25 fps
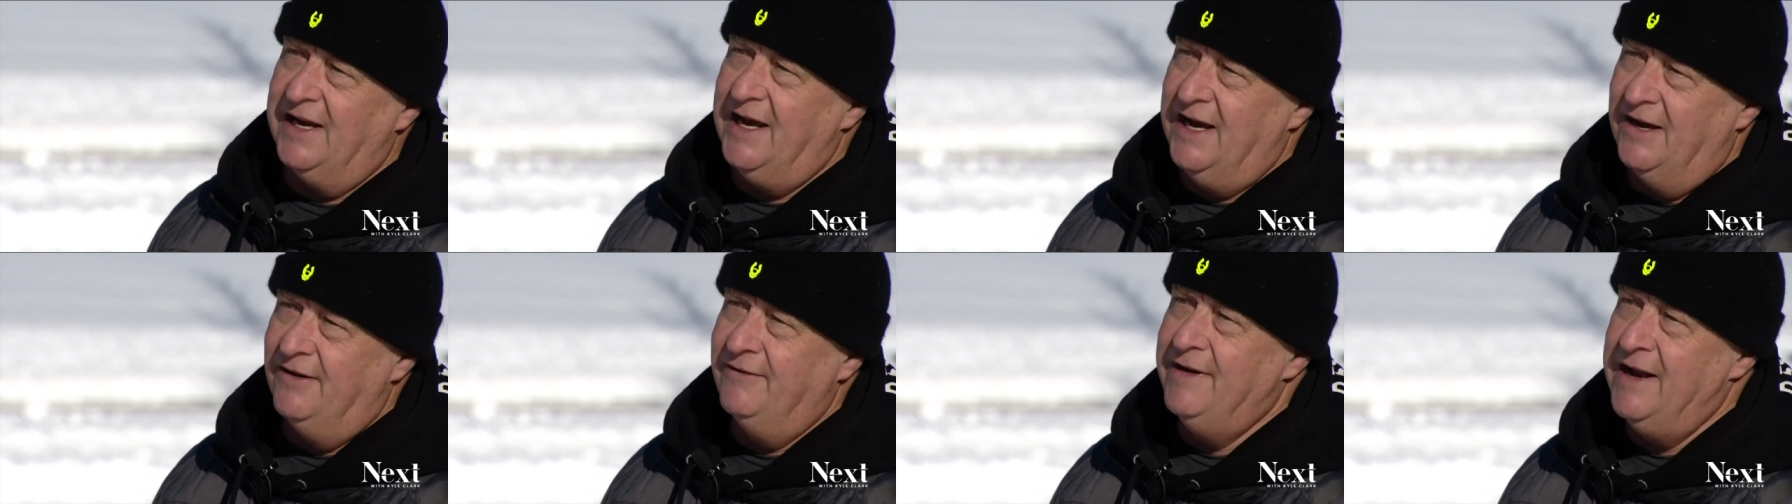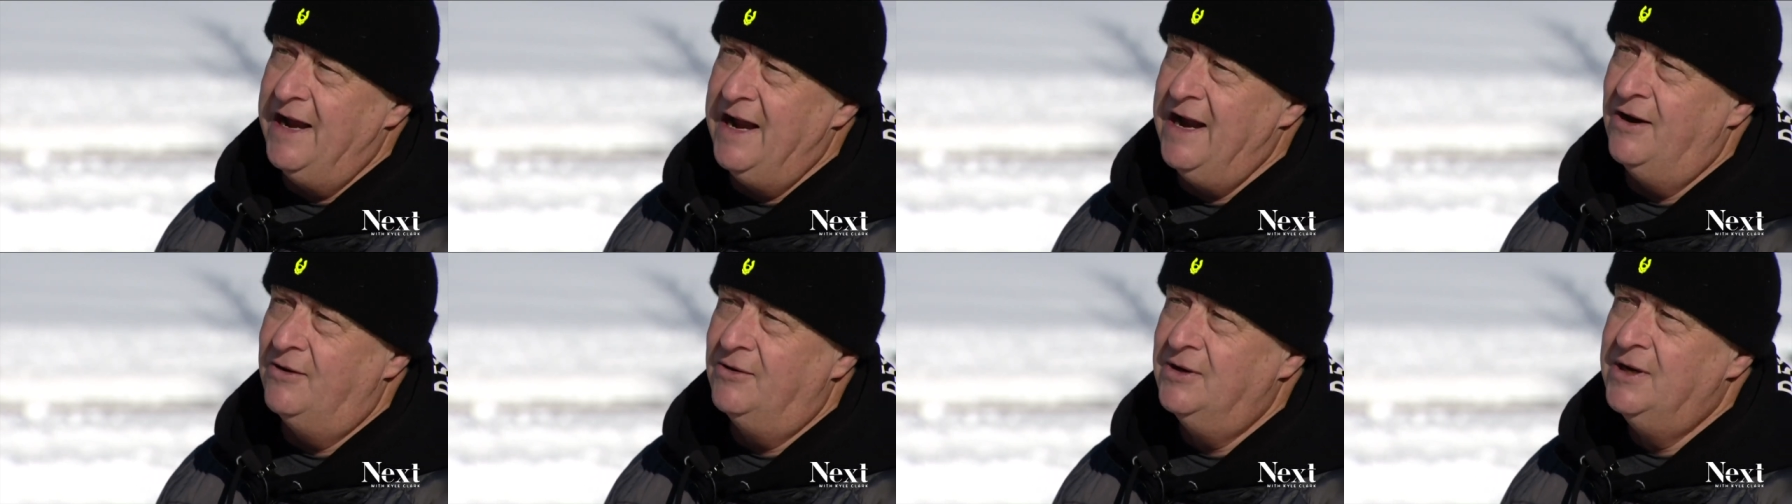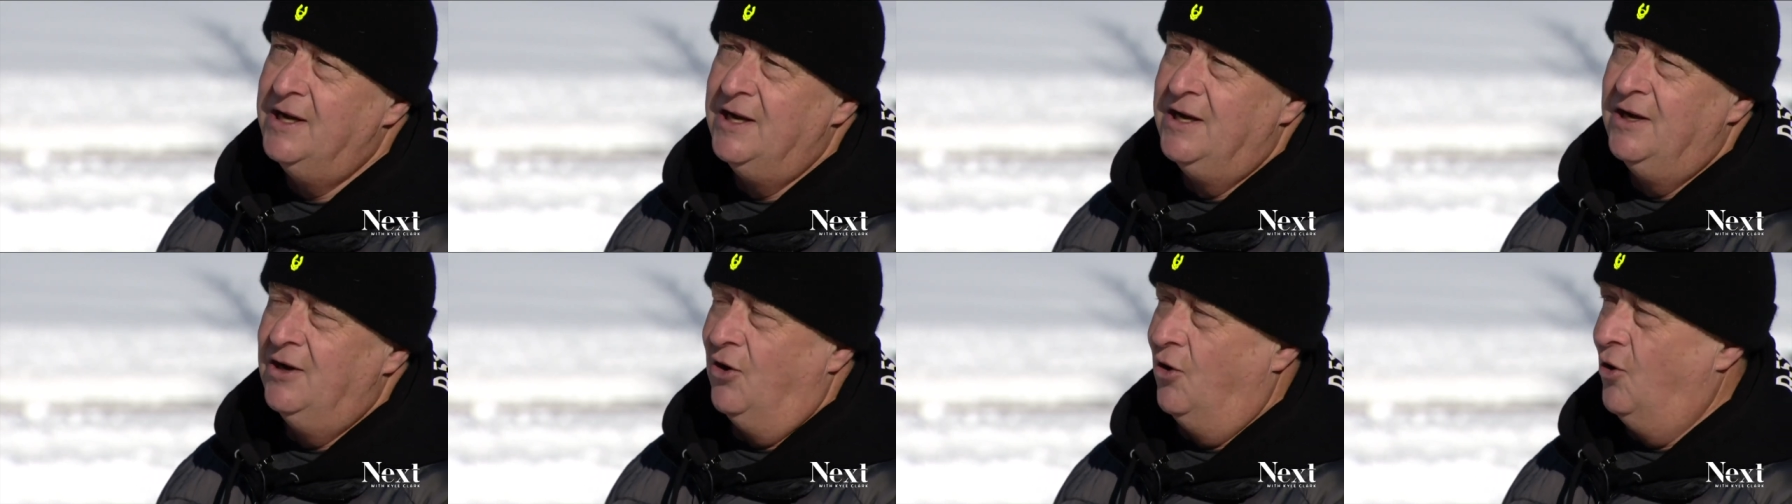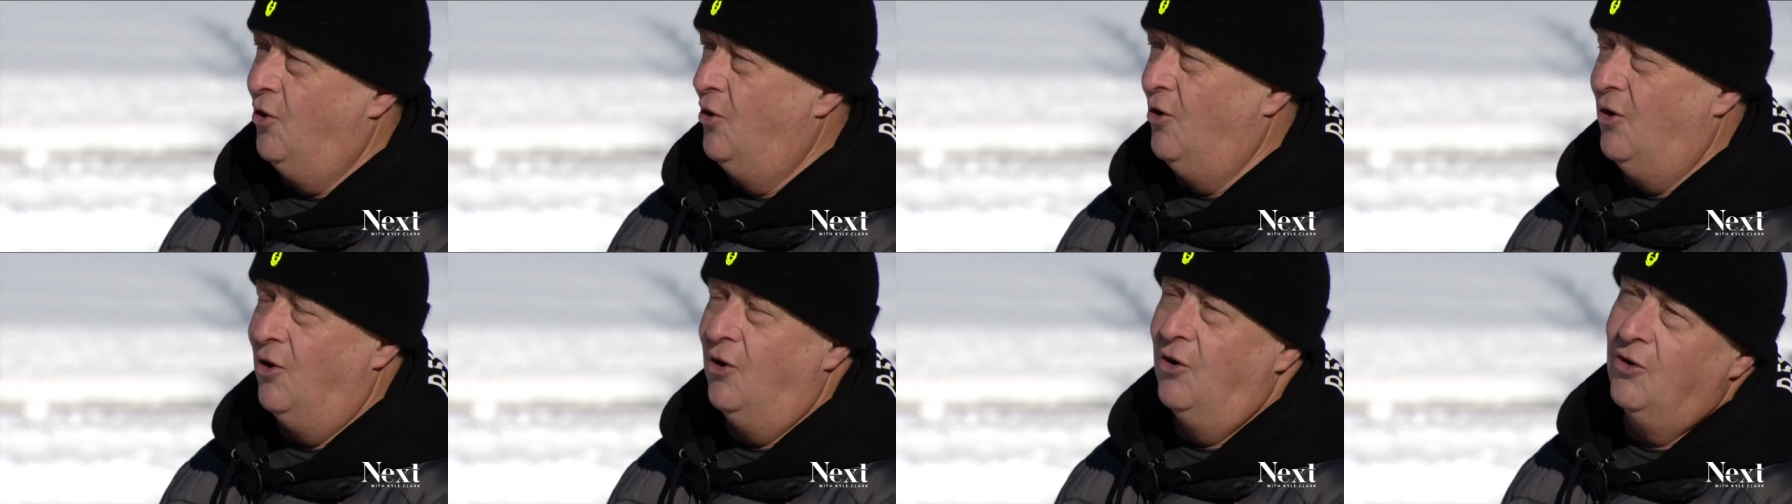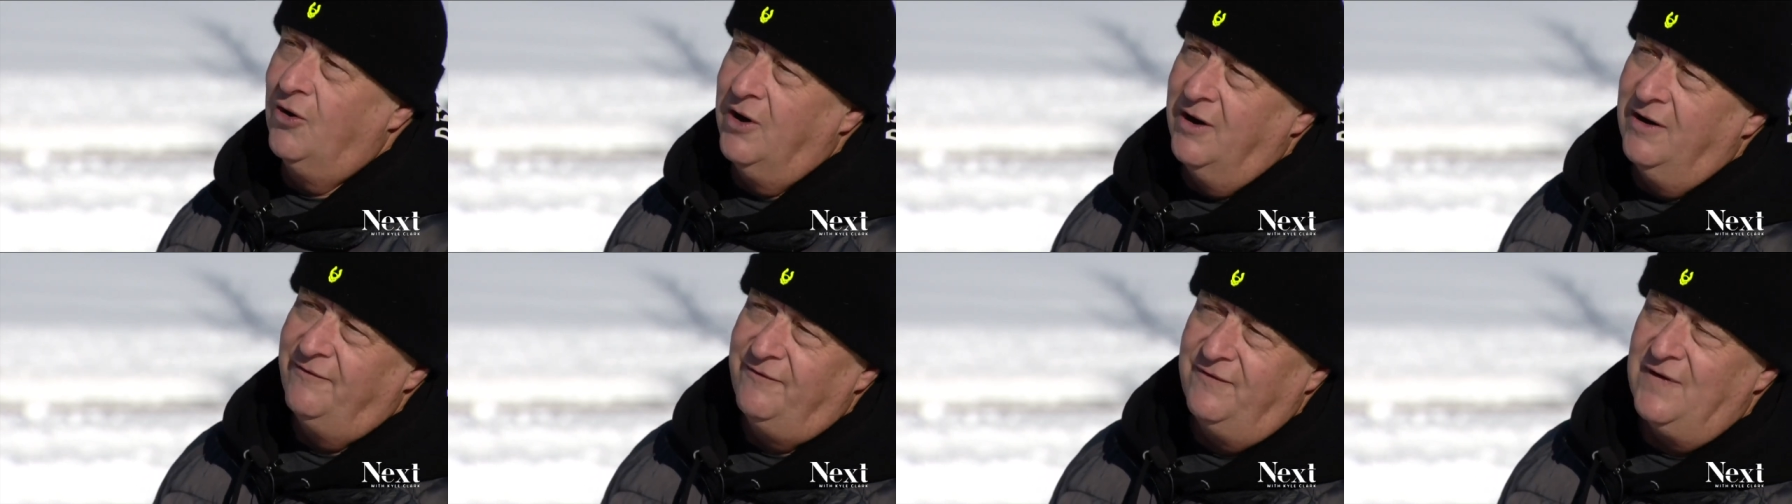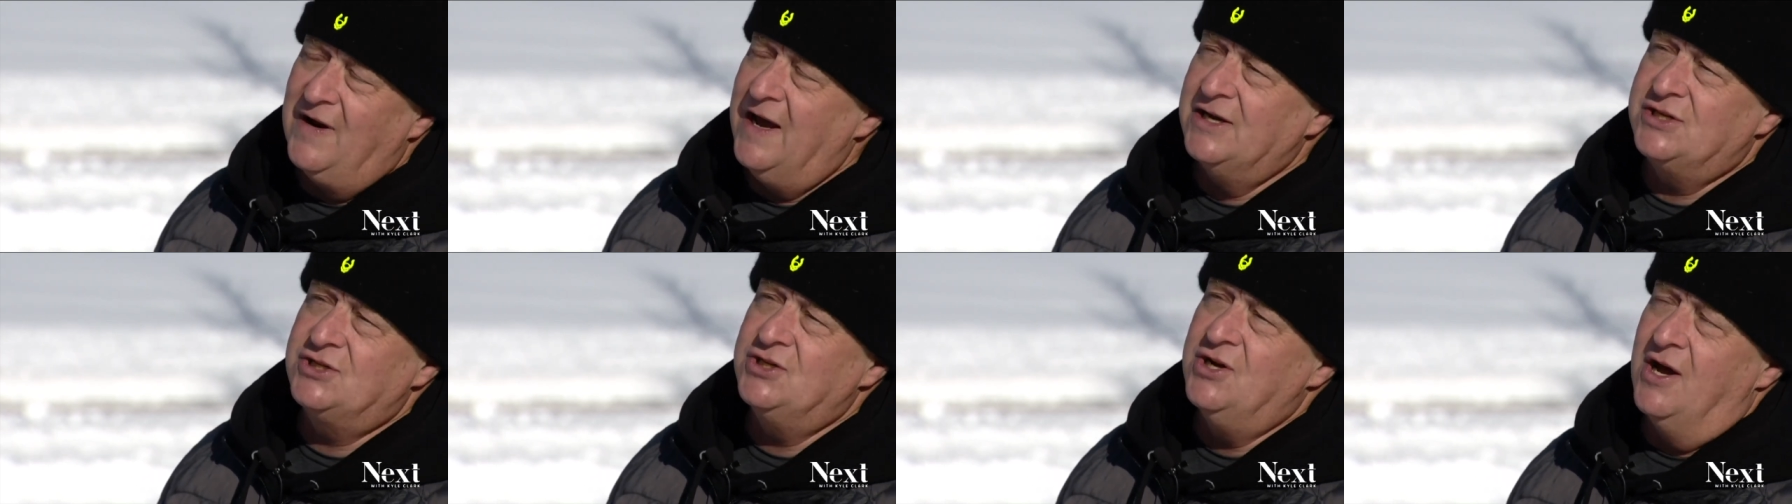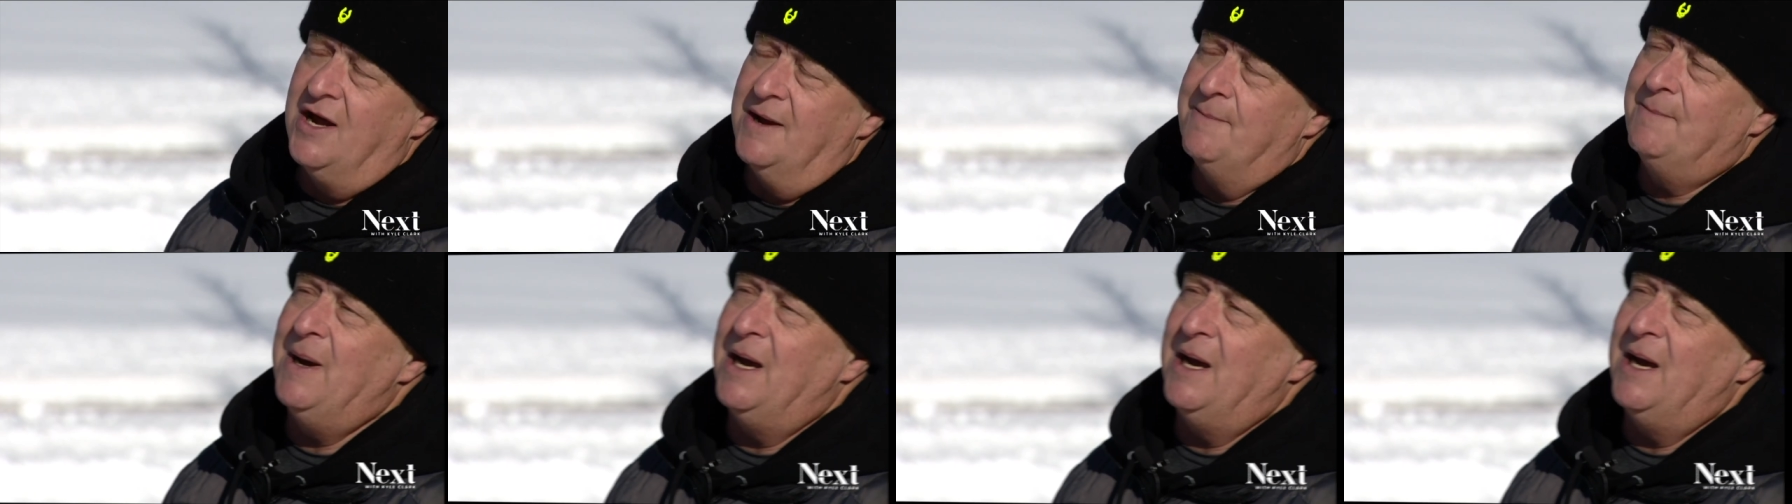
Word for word: out now, or, or a flashlight